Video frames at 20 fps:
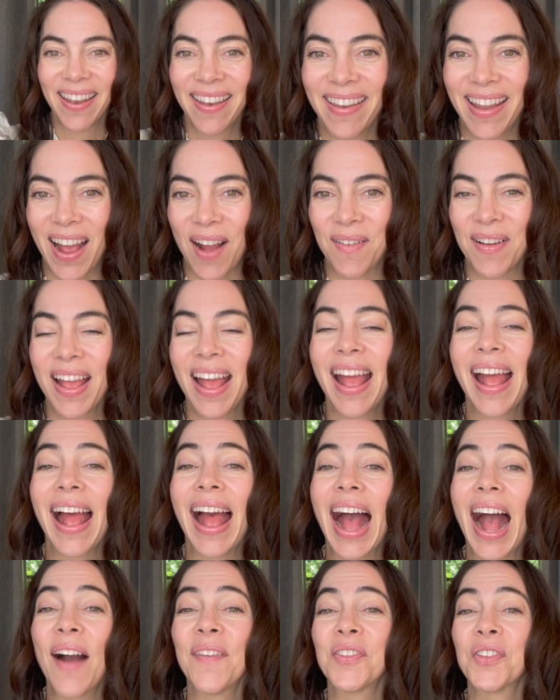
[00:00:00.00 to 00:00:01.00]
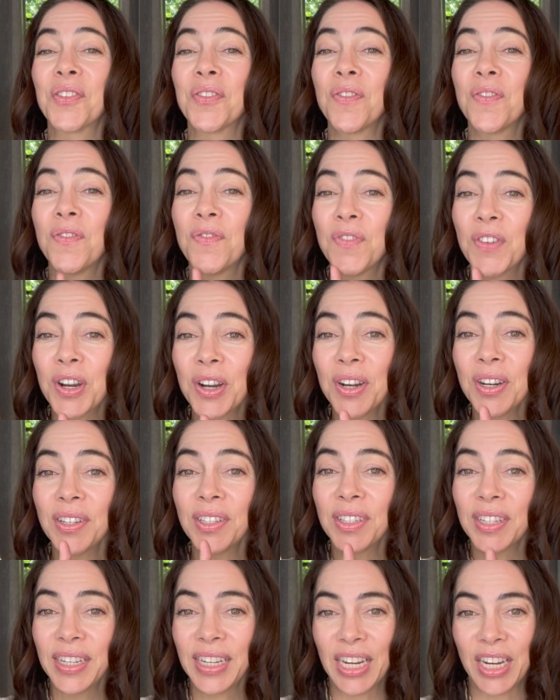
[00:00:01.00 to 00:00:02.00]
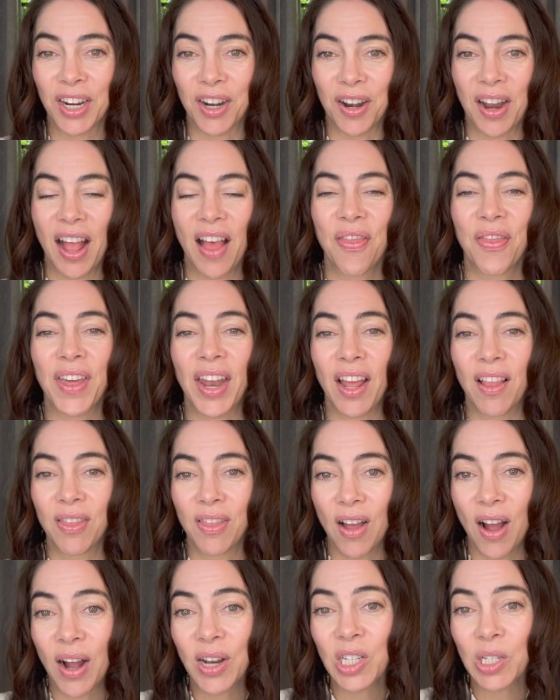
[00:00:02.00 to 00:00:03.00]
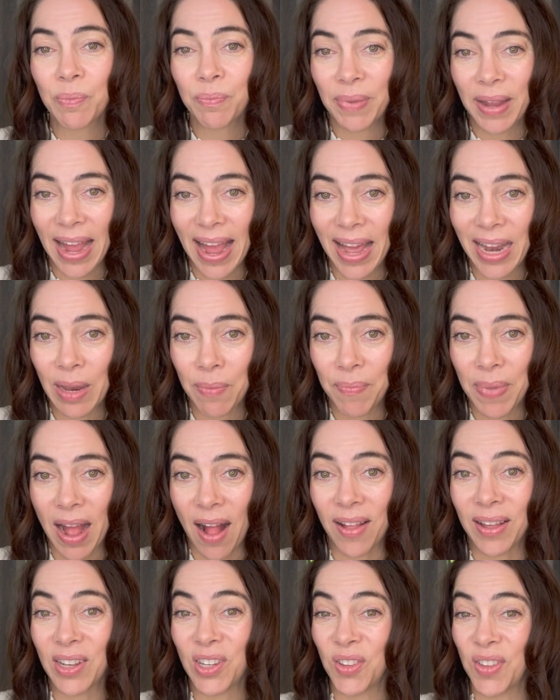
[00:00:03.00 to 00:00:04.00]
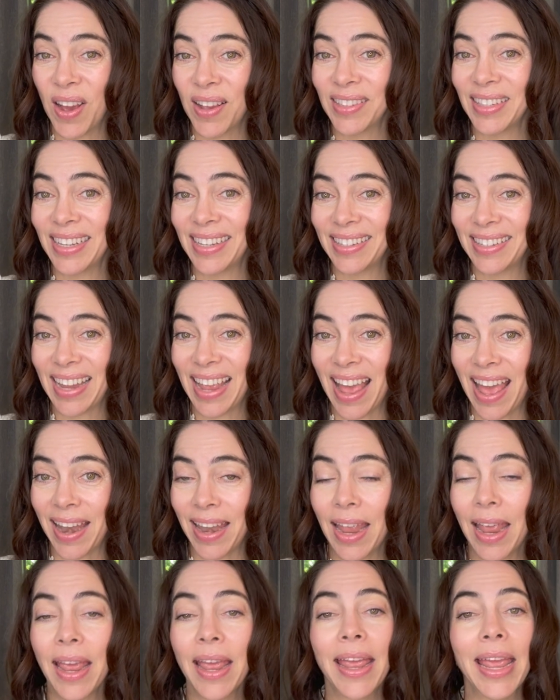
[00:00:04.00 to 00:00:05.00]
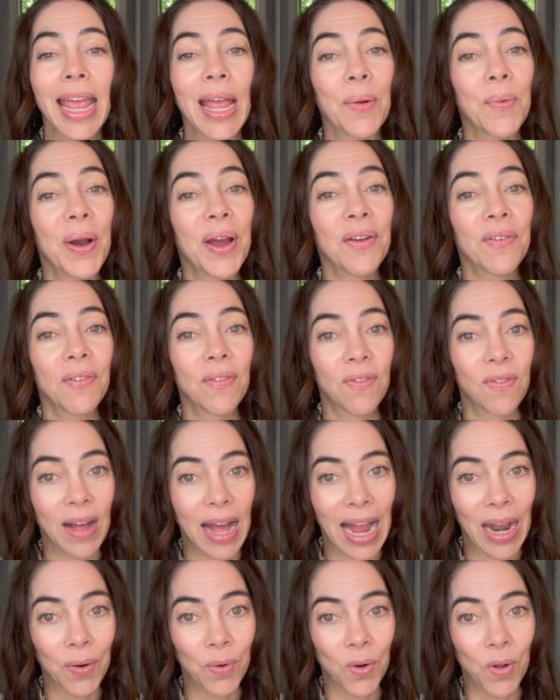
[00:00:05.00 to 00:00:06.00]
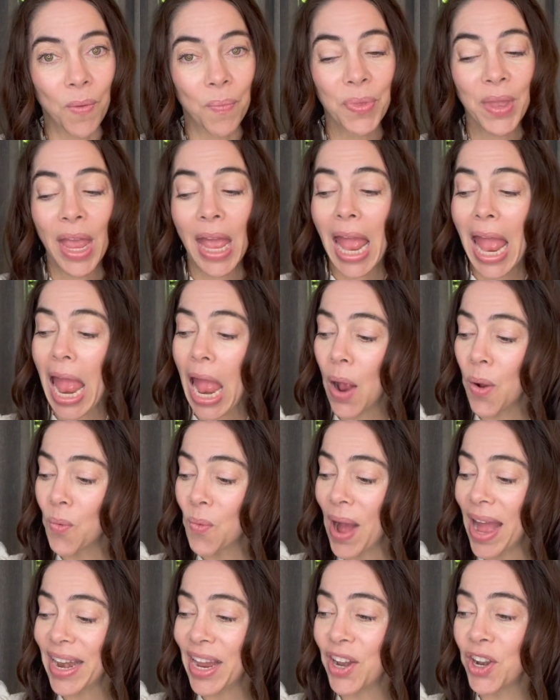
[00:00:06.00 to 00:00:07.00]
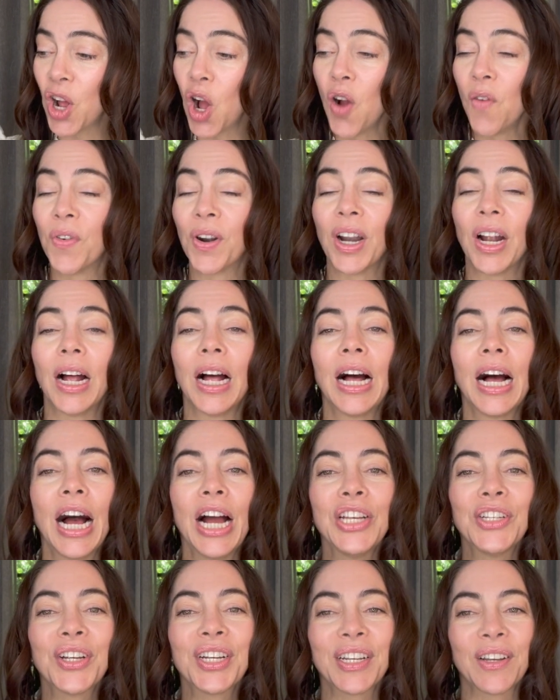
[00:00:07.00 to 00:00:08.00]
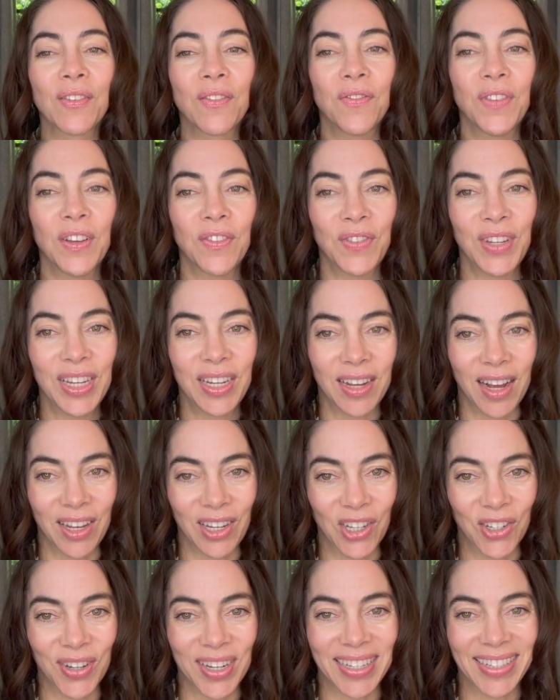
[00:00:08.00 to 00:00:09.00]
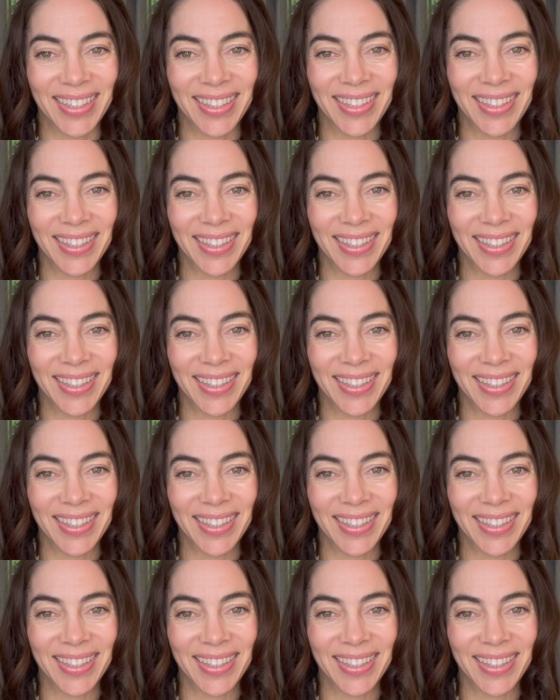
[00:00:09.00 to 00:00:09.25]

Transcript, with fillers: Now, after the first year that I launched PandaPal in 2010, it went viral and went in over 150 countries.